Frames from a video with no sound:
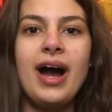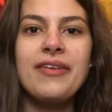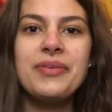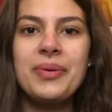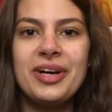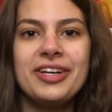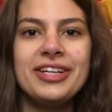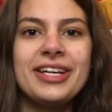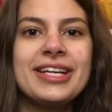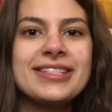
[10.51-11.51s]

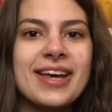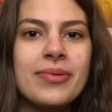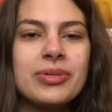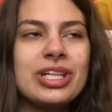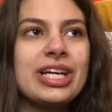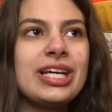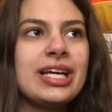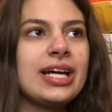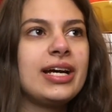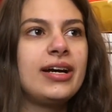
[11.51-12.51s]
everyone, it's
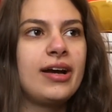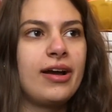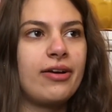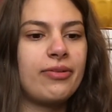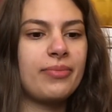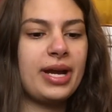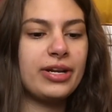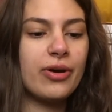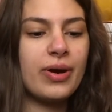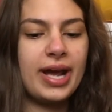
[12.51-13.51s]
Emily. I
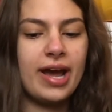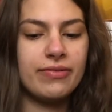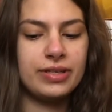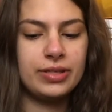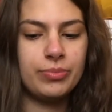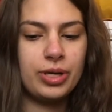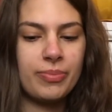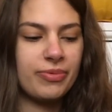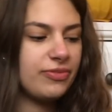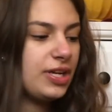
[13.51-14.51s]
know I haven't put
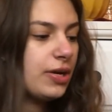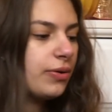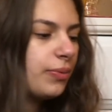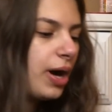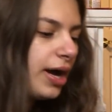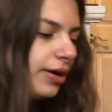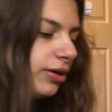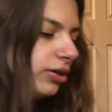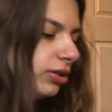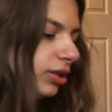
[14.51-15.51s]
up a video in a
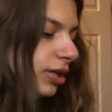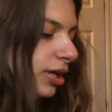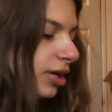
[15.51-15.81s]
while,